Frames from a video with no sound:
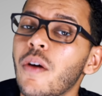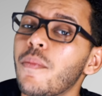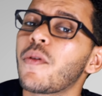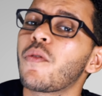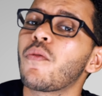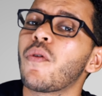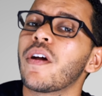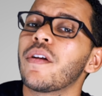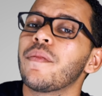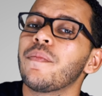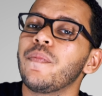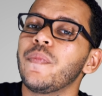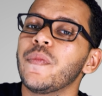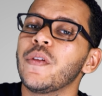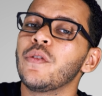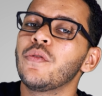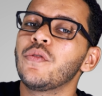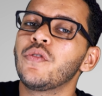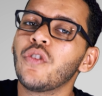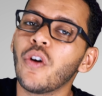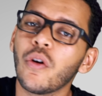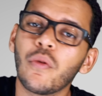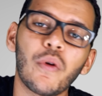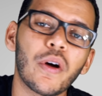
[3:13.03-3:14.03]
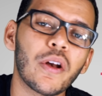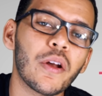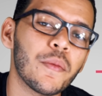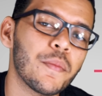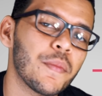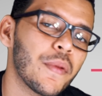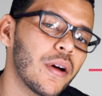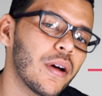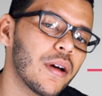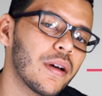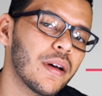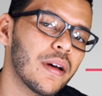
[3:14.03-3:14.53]
Number one, you don't want
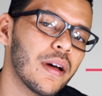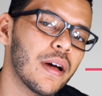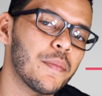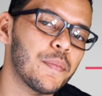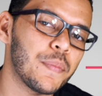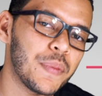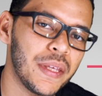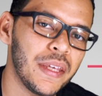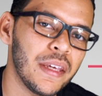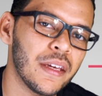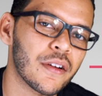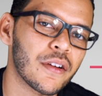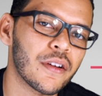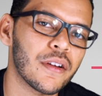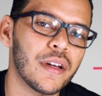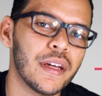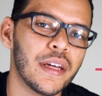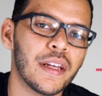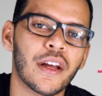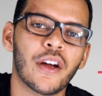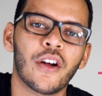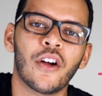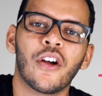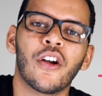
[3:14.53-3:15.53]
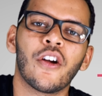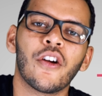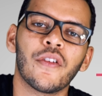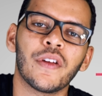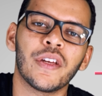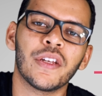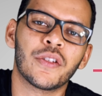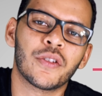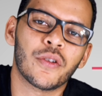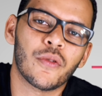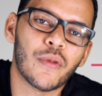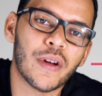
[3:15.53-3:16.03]
to appear in a
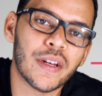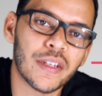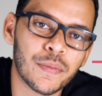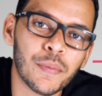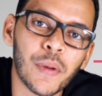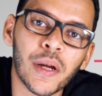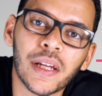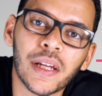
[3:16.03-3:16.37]
hurry to raise